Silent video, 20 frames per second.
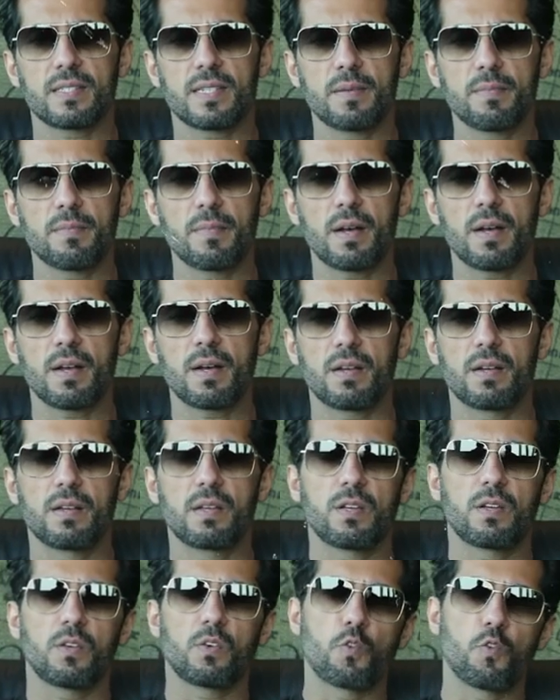Simba,
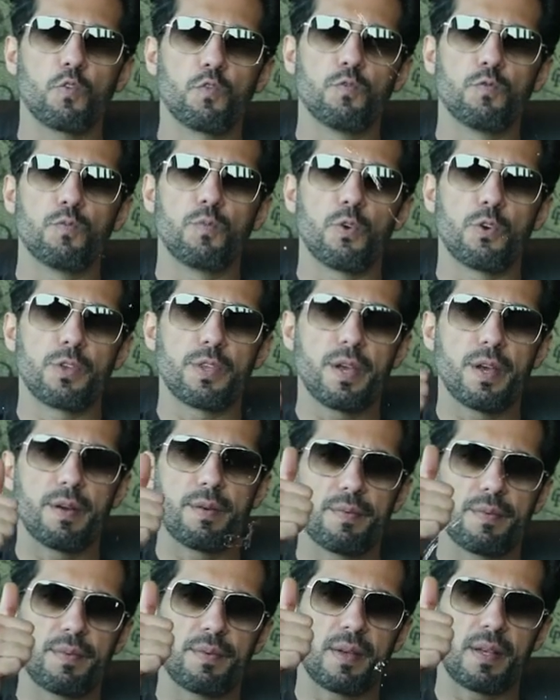nguvu moja.
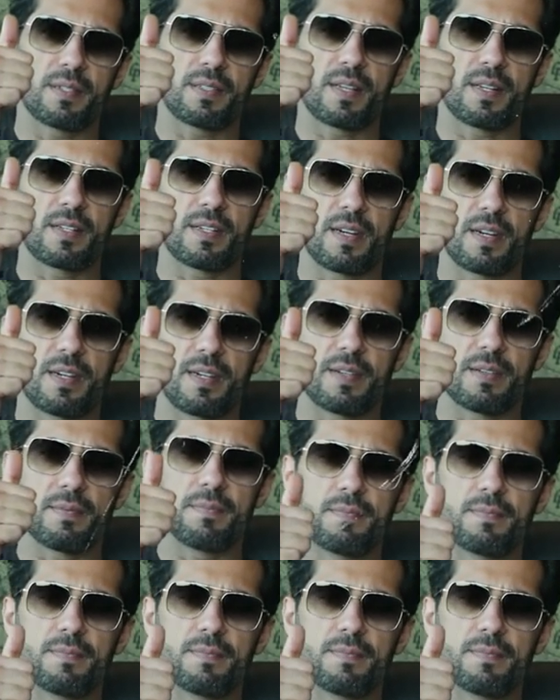Asanteni.